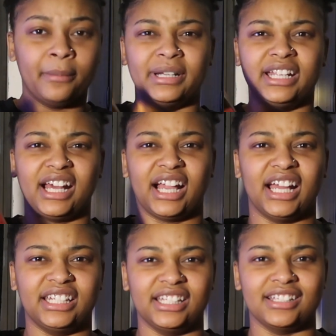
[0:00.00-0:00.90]
then I
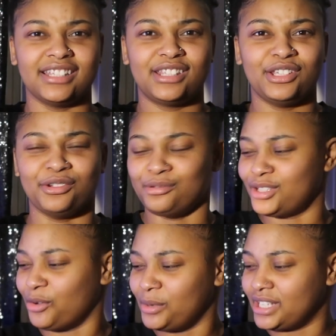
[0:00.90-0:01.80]
got this too,
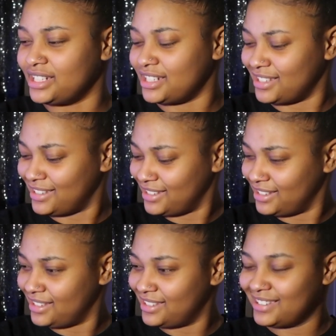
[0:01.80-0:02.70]
so we could just
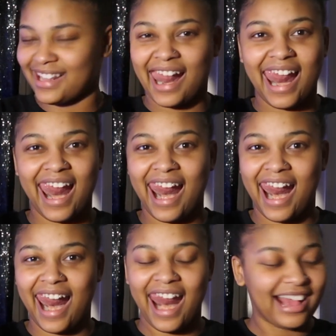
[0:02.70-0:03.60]

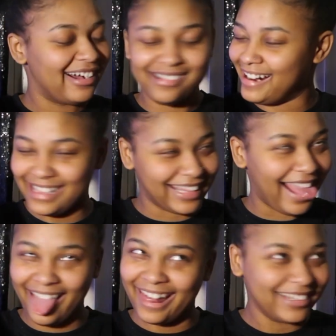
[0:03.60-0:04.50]
go crazy.
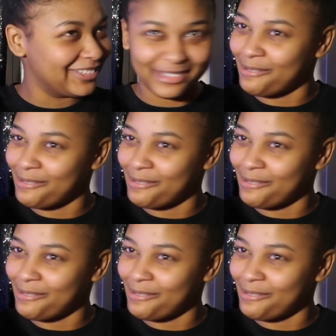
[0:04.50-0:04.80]
Oh, go